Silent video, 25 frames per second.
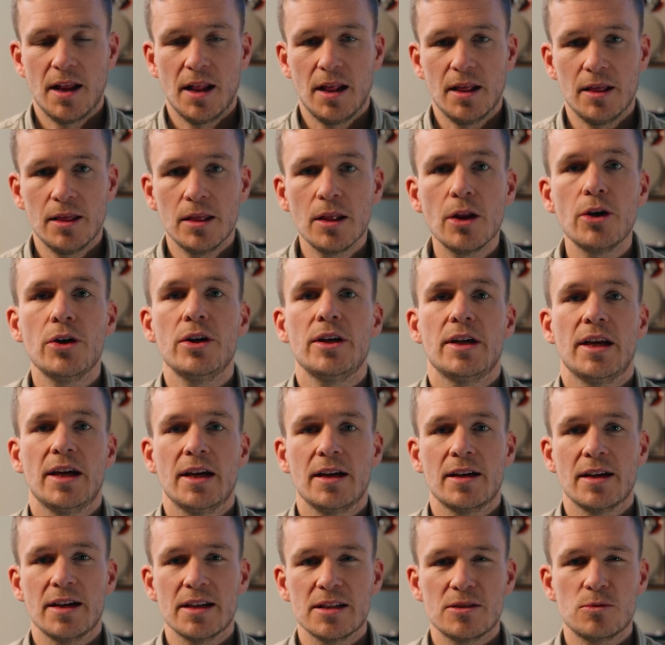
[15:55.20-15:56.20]

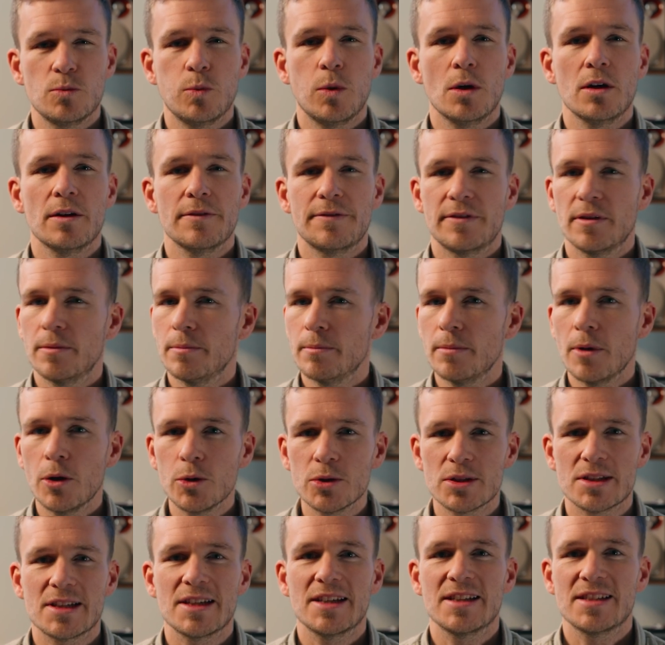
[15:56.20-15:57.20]
learning is one of the
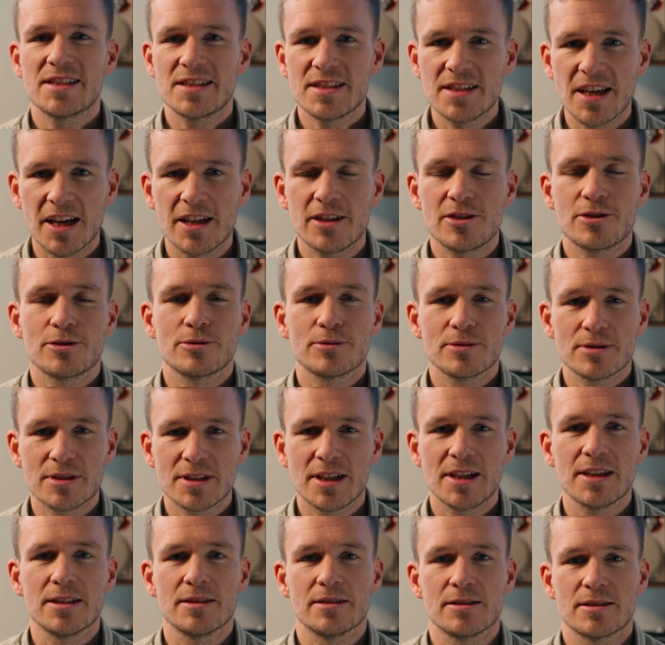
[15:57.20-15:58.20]
most essential
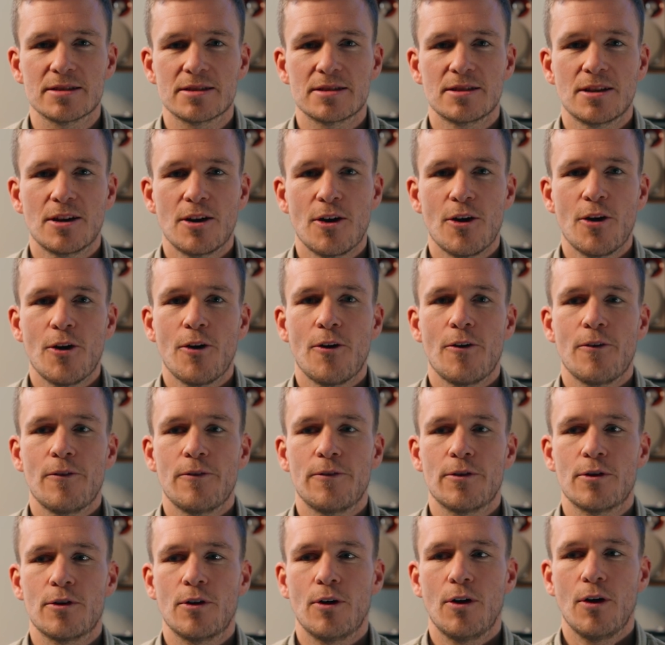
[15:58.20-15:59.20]
skills
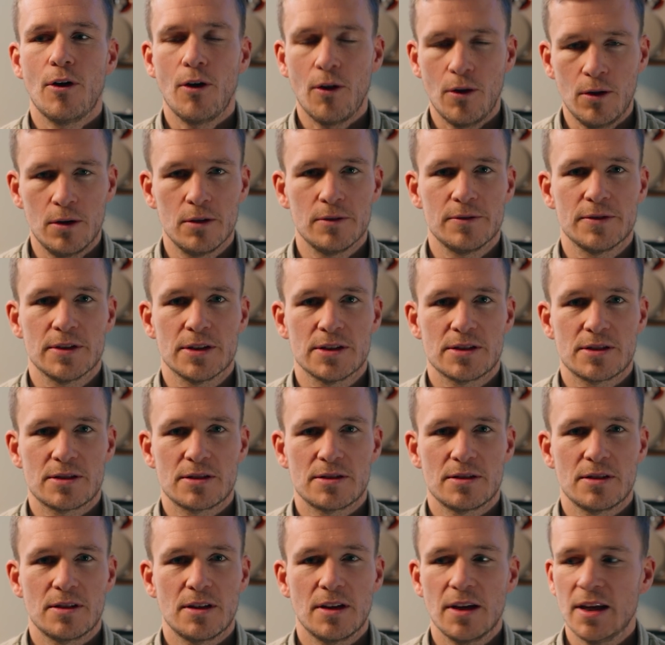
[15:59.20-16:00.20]
for all of
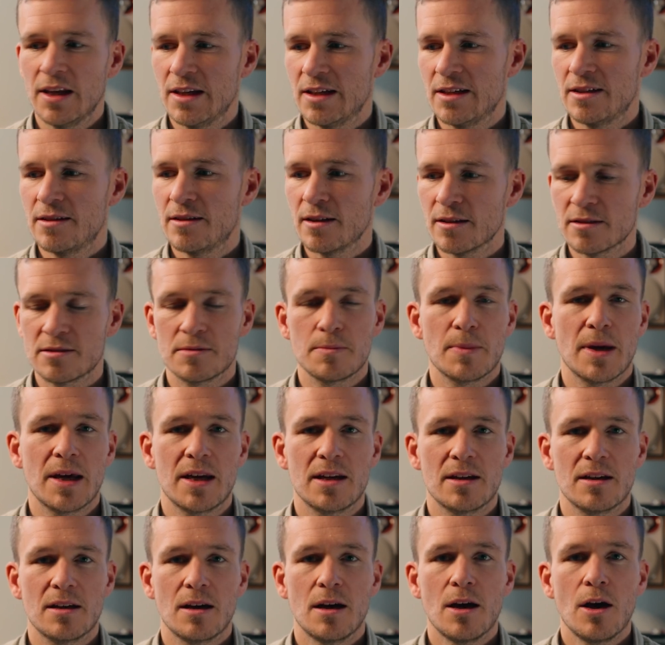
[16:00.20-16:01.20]
us. It doesn't
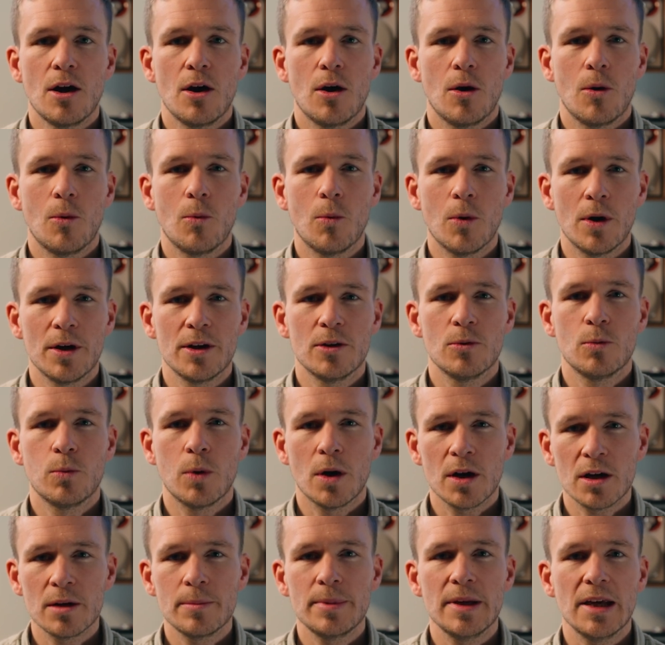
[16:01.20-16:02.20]
matter what you
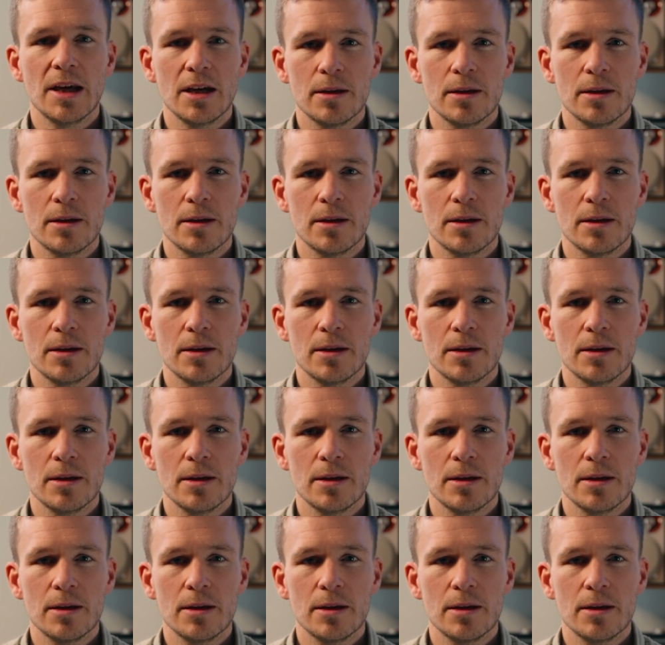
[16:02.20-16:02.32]
want to be